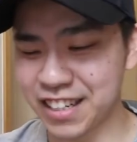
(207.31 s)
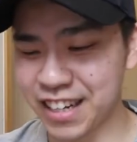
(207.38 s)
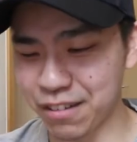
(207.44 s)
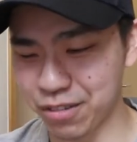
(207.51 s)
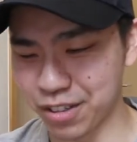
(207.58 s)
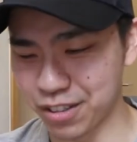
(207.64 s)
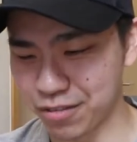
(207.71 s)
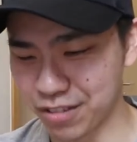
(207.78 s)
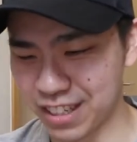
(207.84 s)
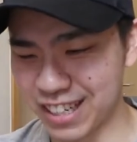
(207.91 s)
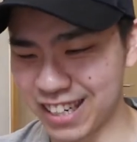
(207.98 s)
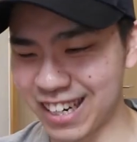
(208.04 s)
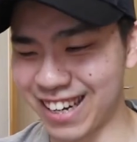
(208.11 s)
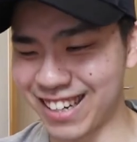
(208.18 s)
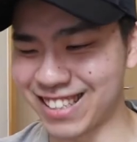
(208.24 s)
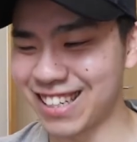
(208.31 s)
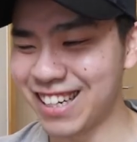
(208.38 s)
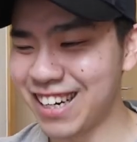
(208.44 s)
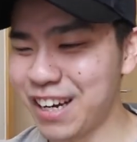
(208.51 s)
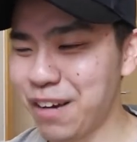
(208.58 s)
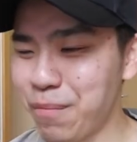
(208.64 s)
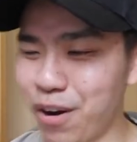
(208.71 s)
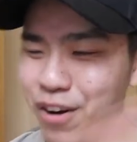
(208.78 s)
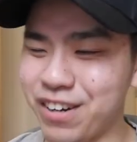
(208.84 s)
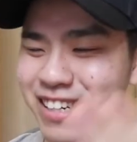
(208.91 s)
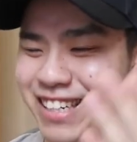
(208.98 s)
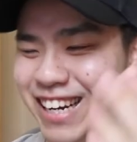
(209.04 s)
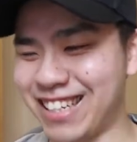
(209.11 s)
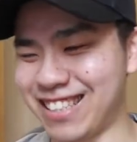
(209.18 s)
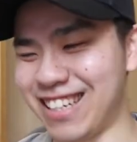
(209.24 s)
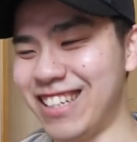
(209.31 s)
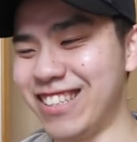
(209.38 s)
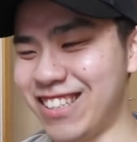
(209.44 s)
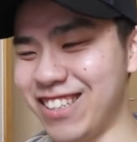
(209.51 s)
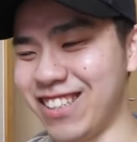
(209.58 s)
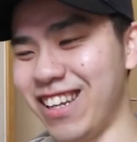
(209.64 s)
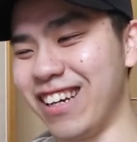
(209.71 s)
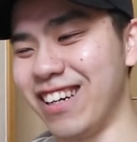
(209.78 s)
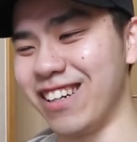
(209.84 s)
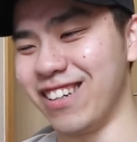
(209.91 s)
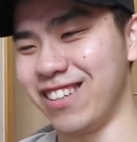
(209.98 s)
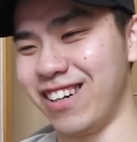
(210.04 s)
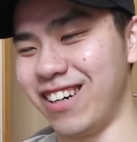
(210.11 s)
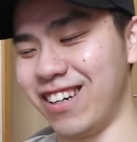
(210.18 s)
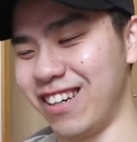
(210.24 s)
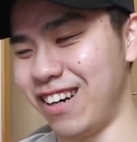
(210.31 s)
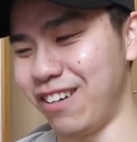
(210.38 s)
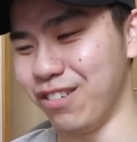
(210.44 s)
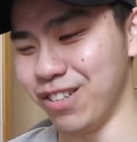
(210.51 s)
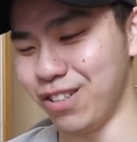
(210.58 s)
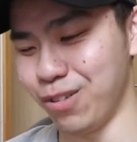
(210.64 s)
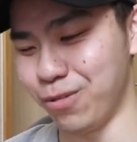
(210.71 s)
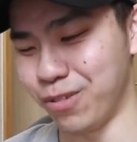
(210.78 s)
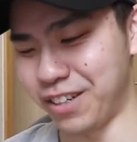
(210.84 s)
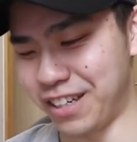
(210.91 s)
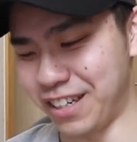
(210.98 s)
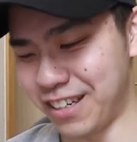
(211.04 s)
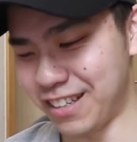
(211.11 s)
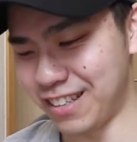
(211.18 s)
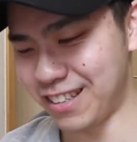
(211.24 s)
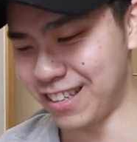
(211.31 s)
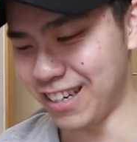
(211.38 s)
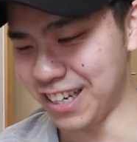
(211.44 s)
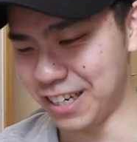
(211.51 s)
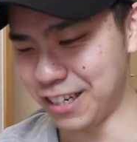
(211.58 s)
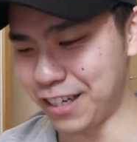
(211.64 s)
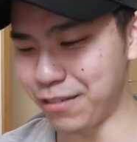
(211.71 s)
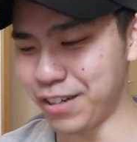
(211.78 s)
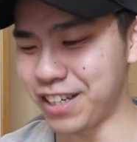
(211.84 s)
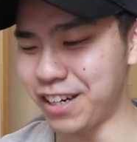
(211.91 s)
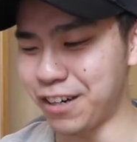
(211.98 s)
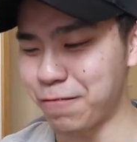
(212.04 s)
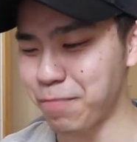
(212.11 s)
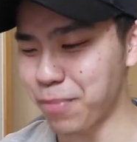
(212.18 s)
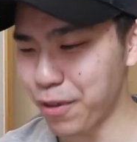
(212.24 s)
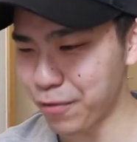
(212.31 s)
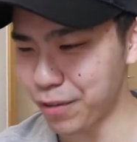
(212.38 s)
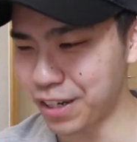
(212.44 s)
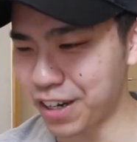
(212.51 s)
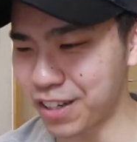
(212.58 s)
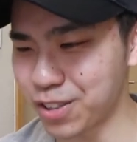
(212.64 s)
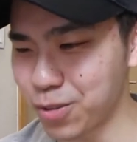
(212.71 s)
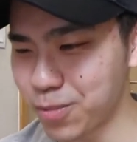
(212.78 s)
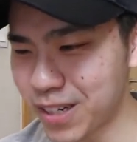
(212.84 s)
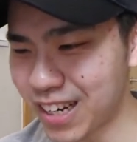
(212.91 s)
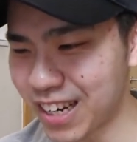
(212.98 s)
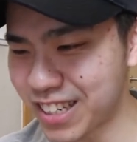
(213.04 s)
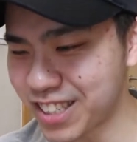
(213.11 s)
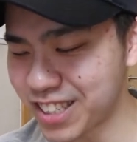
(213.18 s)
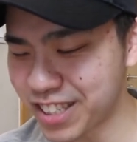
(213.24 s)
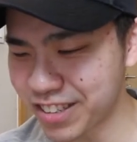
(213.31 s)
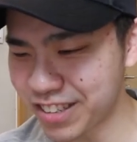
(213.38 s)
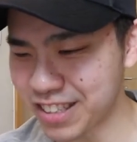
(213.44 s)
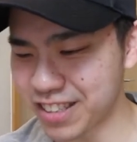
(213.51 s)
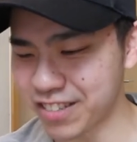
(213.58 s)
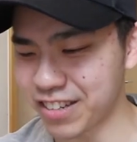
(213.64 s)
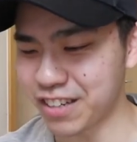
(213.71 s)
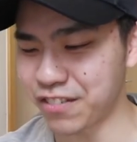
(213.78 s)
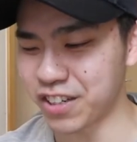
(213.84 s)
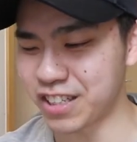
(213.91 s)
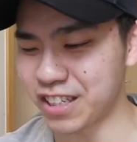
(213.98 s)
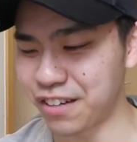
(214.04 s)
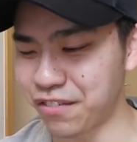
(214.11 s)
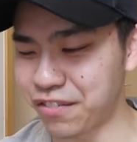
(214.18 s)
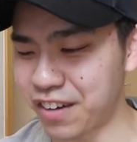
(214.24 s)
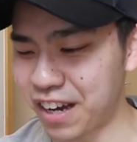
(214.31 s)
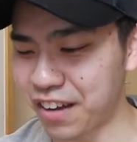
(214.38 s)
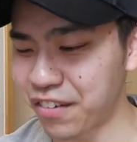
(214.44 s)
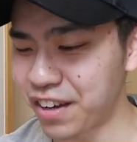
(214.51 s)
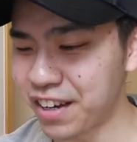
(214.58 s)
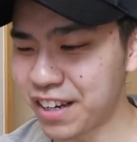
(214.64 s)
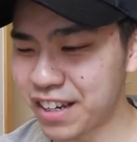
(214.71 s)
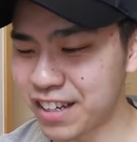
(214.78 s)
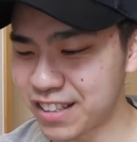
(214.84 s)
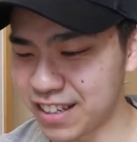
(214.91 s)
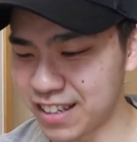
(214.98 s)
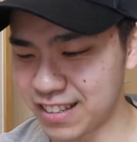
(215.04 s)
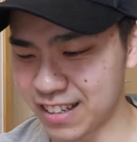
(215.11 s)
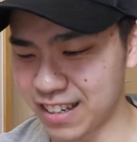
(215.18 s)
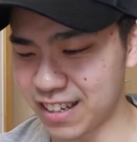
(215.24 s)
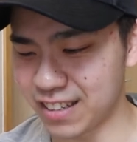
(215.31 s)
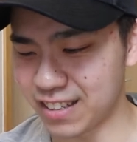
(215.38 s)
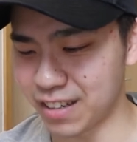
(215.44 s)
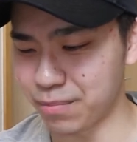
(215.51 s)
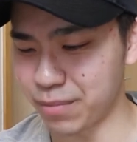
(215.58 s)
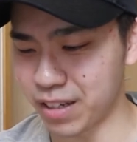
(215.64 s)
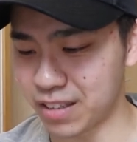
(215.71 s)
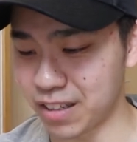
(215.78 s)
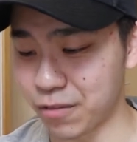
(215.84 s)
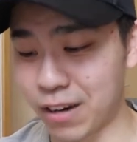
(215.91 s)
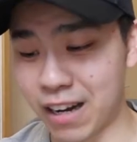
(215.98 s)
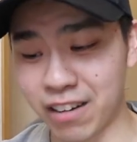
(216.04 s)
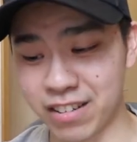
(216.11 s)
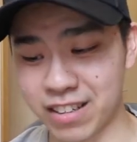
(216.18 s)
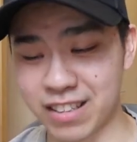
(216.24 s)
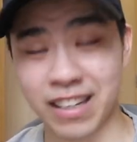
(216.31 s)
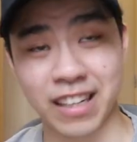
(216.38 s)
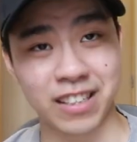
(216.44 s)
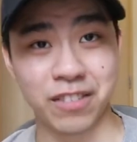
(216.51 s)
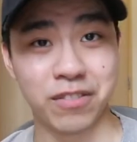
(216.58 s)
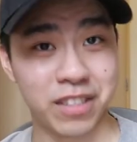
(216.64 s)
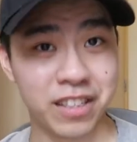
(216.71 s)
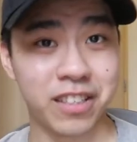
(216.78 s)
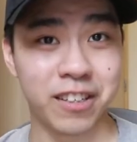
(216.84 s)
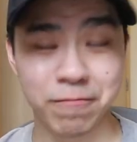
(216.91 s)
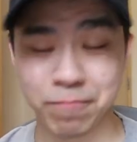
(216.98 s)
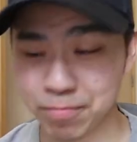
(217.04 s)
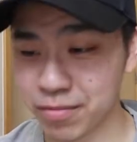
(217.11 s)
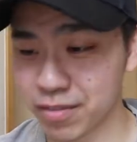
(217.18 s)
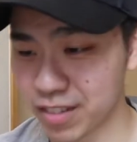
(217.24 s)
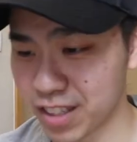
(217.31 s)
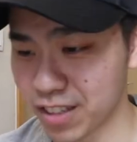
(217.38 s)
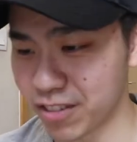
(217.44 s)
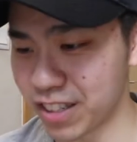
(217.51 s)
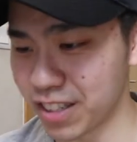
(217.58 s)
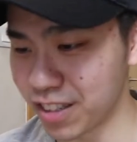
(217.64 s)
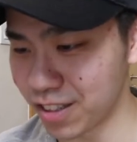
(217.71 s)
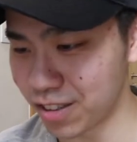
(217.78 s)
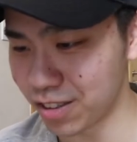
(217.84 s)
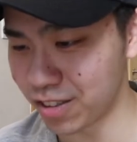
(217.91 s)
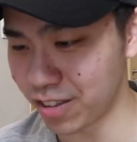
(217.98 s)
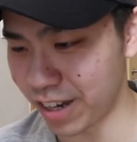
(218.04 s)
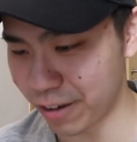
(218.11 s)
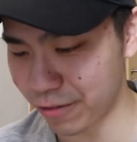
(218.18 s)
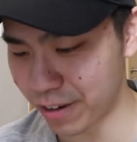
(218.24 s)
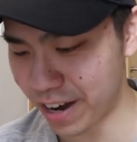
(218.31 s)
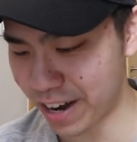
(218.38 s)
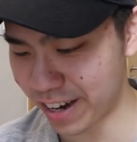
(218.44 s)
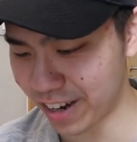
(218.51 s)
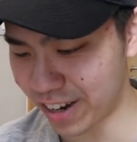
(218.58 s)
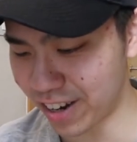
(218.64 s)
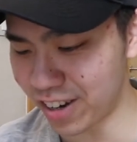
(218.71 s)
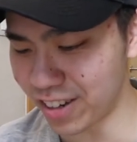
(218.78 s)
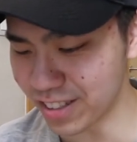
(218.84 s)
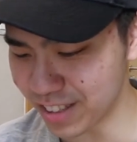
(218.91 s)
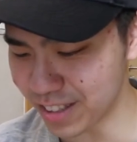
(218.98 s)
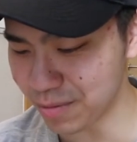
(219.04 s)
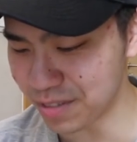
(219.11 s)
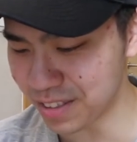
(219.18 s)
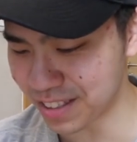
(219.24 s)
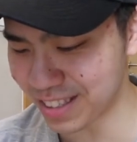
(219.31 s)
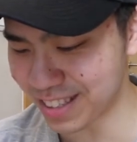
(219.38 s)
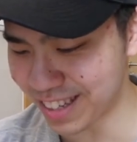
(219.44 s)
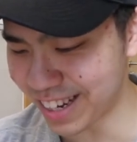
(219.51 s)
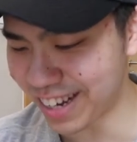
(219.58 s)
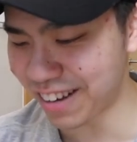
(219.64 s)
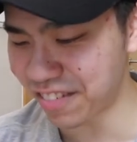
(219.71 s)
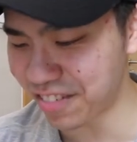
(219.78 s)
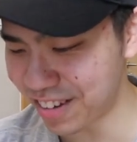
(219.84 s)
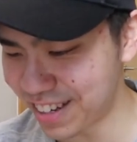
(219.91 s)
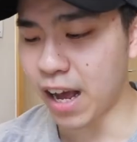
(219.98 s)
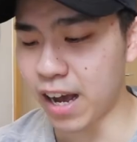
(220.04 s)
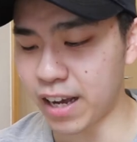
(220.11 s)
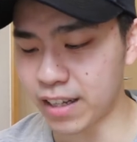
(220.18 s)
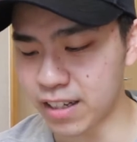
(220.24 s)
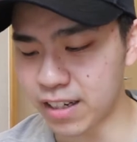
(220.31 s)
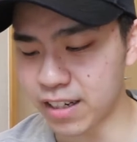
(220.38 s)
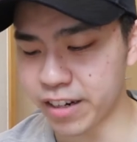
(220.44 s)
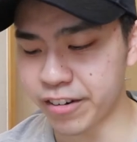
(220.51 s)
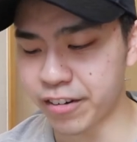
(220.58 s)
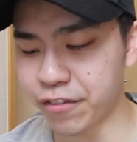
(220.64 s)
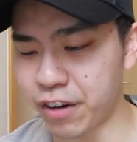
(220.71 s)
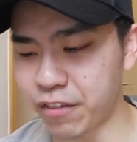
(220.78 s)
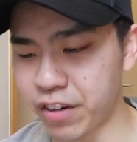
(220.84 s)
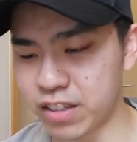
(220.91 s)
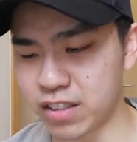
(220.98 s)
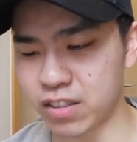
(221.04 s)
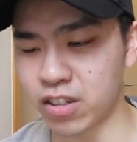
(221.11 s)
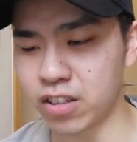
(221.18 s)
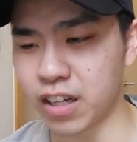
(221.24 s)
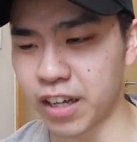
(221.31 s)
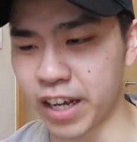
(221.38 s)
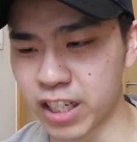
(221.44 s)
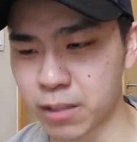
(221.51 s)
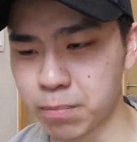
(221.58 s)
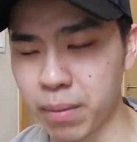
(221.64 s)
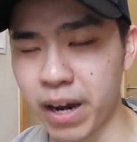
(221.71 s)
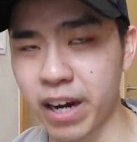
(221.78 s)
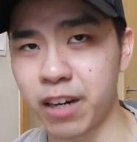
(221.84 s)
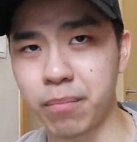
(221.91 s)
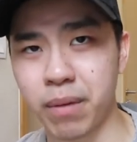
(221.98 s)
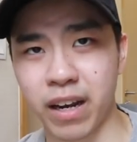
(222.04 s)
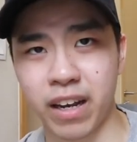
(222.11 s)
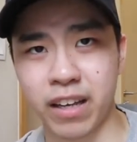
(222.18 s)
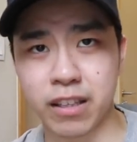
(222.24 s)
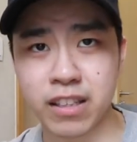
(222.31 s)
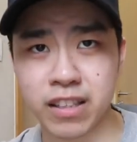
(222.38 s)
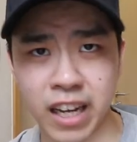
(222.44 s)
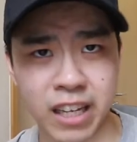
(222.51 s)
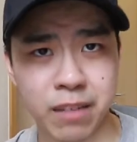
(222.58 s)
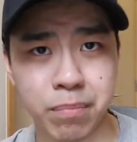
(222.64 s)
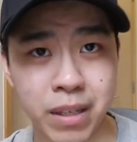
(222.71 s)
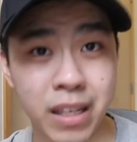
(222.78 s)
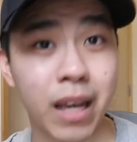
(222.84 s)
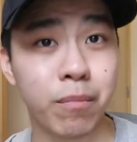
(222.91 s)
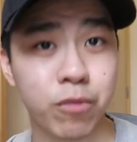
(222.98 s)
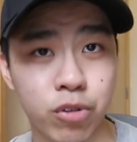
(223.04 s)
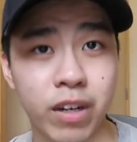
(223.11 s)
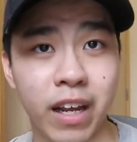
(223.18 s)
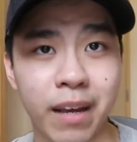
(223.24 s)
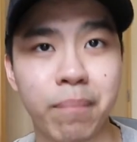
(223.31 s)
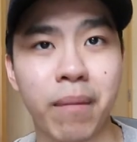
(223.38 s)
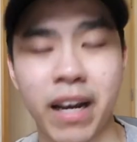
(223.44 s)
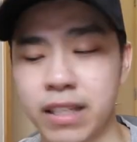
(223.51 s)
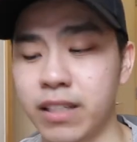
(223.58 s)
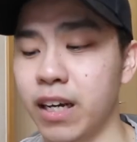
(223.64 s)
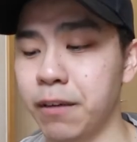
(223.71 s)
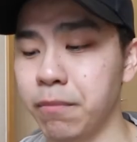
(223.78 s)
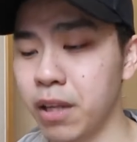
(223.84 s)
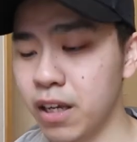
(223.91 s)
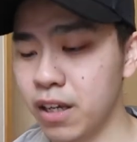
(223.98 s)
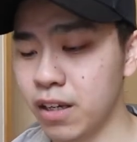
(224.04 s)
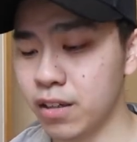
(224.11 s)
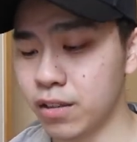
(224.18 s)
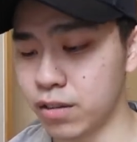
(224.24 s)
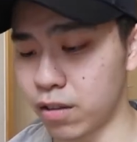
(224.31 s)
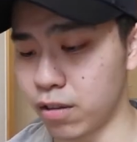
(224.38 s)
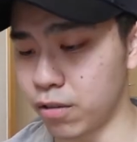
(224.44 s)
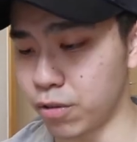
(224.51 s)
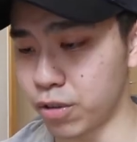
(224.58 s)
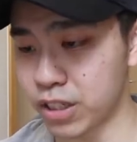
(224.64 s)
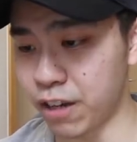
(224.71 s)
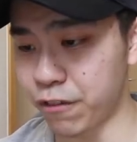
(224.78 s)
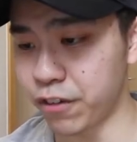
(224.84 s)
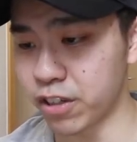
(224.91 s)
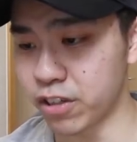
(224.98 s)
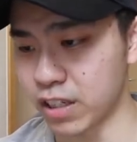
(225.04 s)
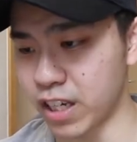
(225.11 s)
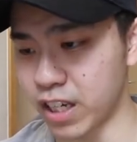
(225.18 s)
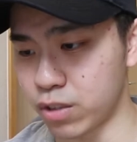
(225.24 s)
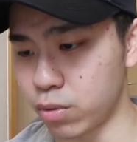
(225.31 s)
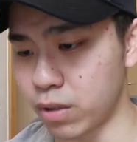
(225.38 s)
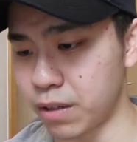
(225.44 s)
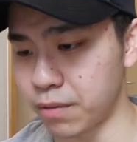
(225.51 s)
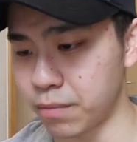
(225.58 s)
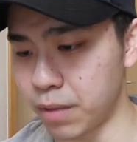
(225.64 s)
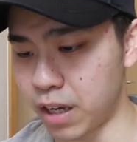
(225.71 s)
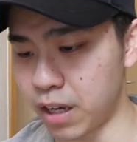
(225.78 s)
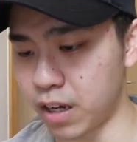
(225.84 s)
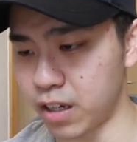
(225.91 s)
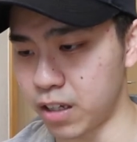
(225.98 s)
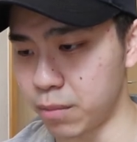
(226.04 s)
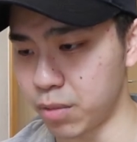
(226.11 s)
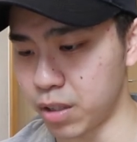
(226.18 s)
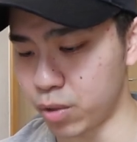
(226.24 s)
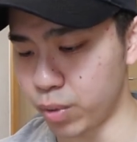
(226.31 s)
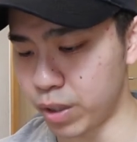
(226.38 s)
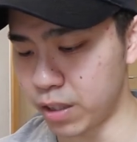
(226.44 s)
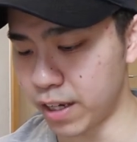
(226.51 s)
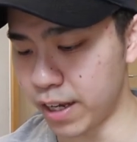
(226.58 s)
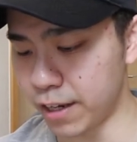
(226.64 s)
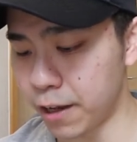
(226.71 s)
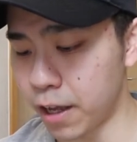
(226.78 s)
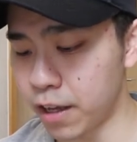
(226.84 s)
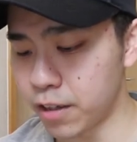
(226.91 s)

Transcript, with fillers: That was really clutch. Pokedex entry, thank god, I was so worried. Yeah, here we go. We caught so many legendaries already for Gen 5. This is amazing. Wow, this is actually really good. This is really good. 2281. Awesome stuff. Uh, I think Galarian Farfetch is gonna expire by 9 p.m. today, my time. So we're definitely gonna catch one uh, in between that.